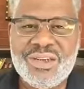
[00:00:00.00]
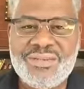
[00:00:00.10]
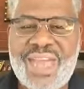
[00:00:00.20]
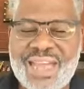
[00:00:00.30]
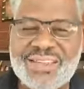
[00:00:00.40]

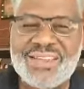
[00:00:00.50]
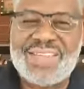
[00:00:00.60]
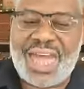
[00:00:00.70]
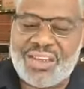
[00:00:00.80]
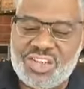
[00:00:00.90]
That's
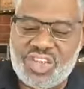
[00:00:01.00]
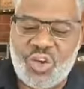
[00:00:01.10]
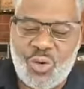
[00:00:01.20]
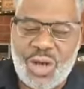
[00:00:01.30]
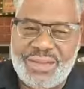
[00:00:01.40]

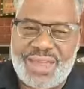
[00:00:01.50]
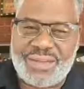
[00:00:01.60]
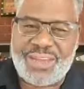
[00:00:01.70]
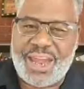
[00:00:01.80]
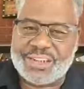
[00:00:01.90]
showing
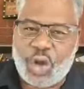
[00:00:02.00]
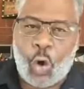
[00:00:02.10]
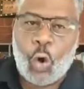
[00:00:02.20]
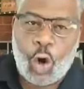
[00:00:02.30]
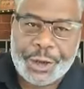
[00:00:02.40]
that there's
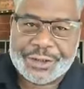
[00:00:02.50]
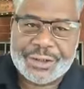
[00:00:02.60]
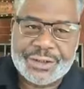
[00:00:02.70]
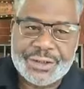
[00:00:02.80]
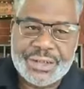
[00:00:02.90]
order